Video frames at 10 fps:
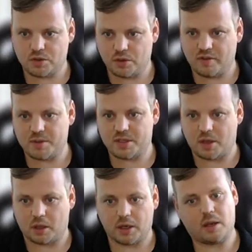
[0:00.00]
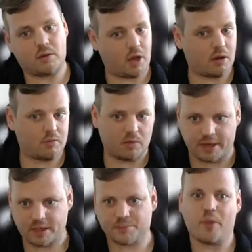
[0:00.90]
should have been started again. Okay,
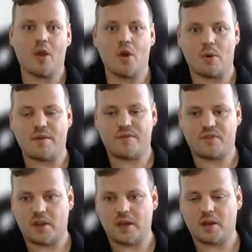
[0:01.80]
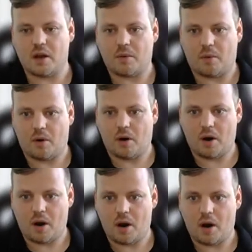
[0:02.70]
nice. We've seen.
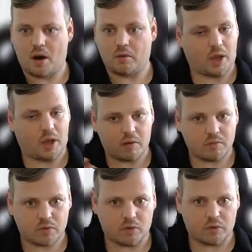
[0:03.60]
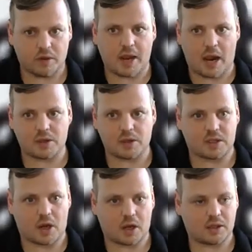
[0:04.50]
Okay, so the account is
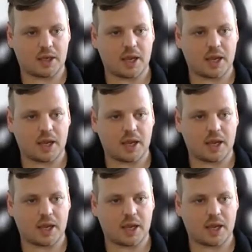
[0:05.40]
started